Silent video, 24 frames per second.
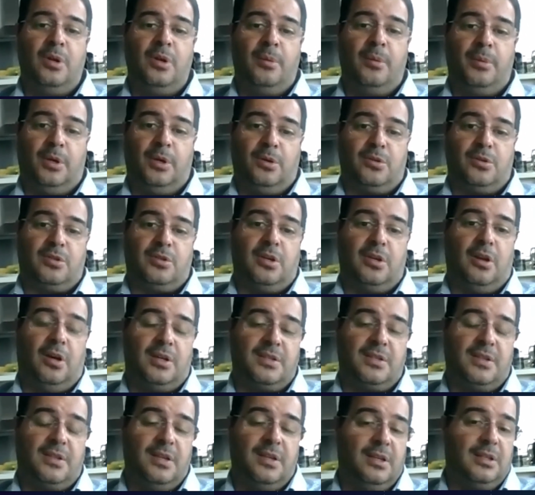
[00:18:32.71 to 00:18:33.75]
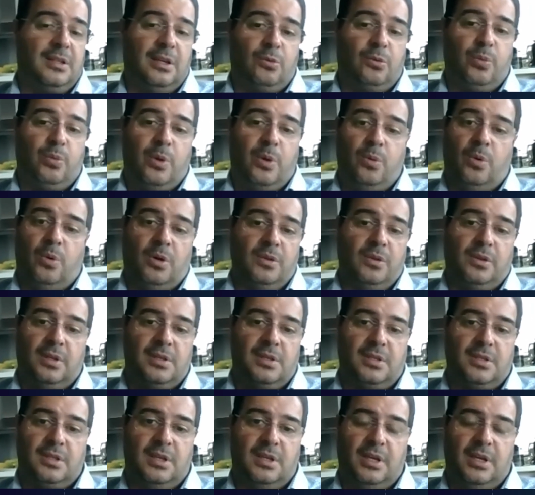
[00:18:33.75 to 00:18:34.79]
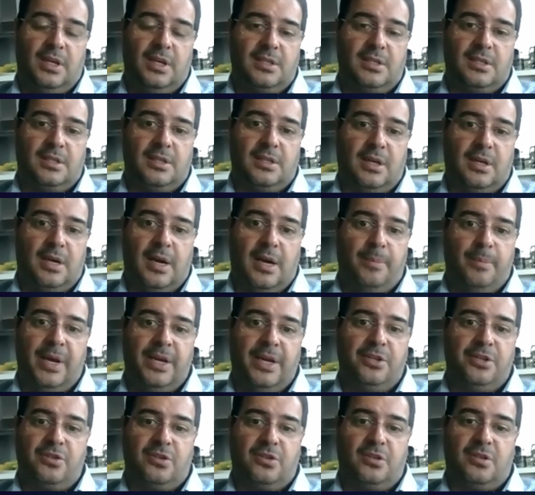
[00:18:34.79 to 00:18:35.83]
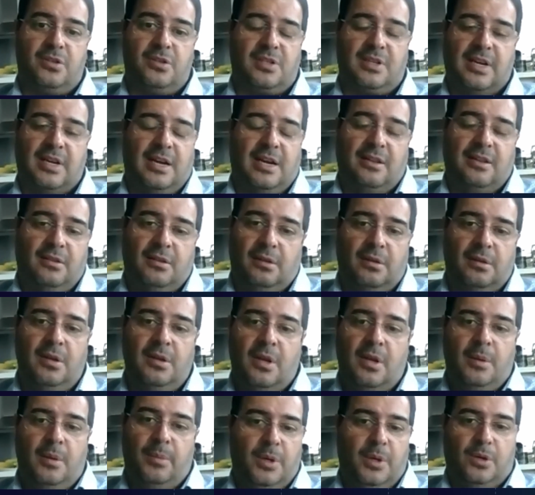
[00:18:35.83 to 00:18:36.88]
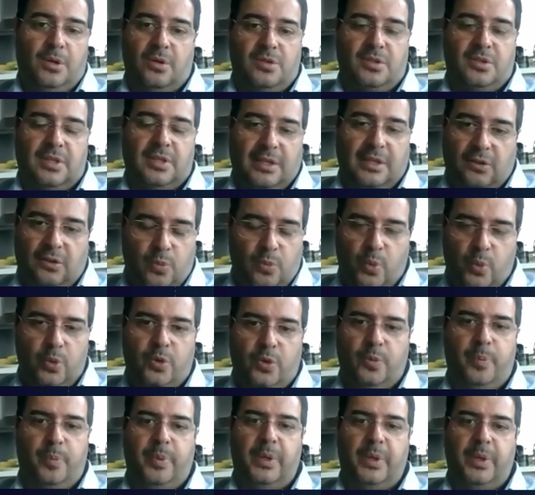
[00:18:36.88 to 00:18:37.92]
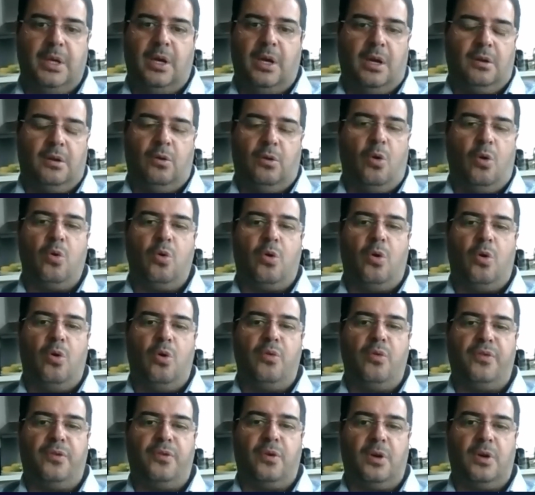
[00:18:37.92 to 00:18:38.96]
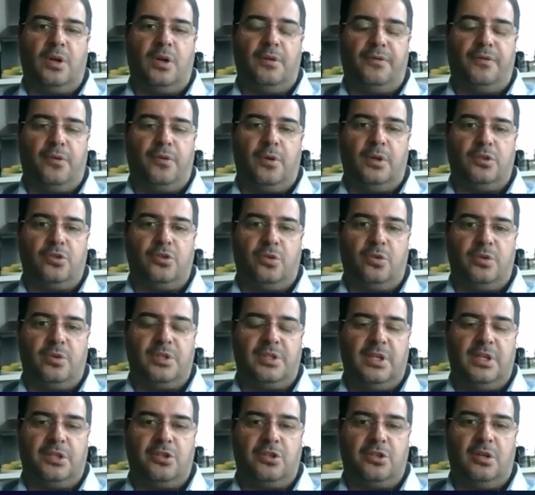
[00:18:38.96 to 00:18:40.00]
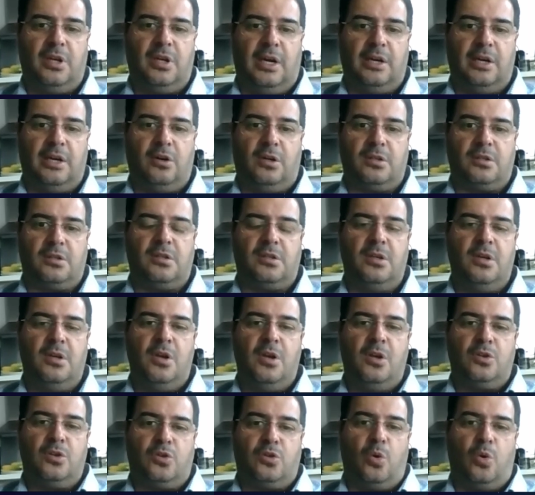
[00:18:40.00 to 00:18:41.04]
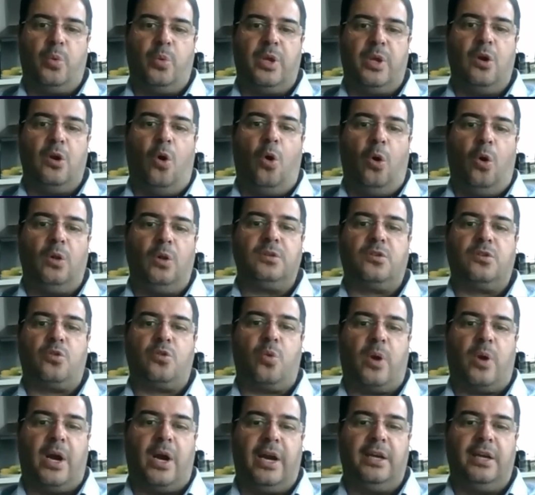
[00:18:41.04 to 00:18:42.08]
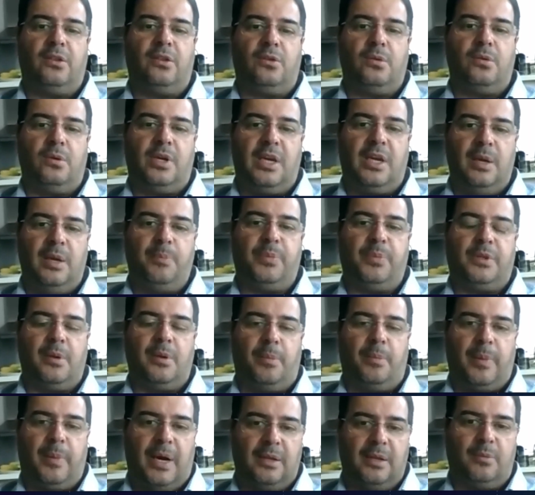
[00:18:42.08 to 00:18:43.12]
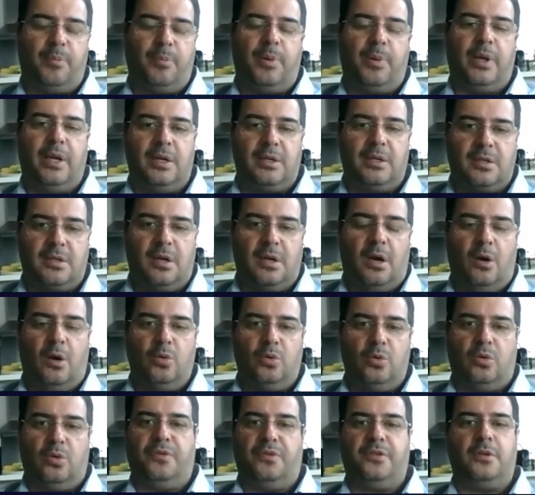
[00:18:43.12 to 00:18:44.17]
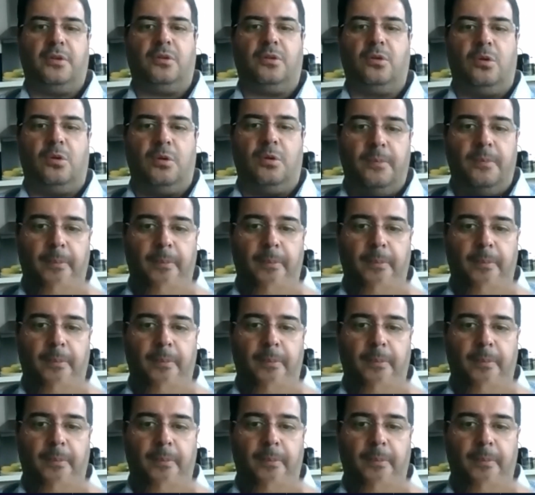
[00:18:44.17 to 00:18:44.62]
Because the last thing that we want is a major scandal, because that would be a no-go for a jurisdiction like us. So we all try to keep the bad players out of the door.